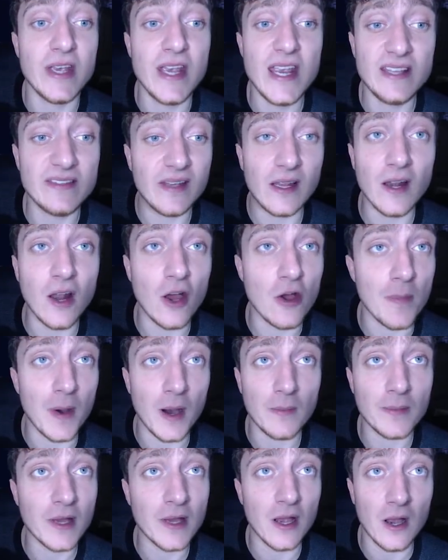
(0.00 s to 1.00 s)
It's a low
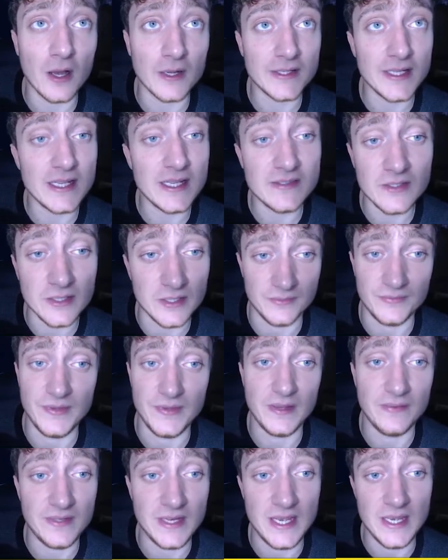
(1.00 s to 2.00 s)
pop card. It's under
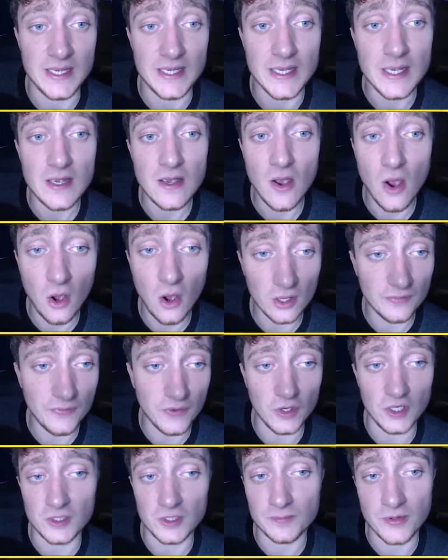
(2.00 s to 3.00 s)
50.
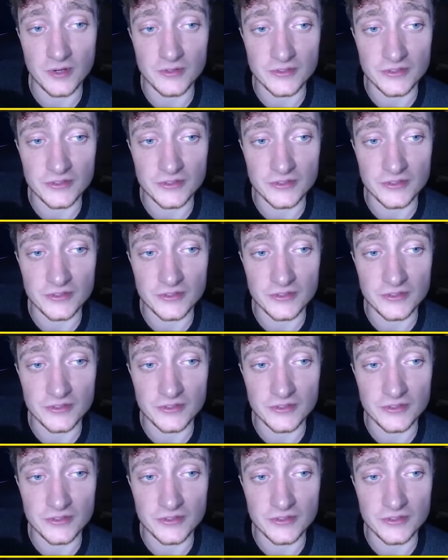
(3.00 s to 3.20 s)
Holofoil is prone to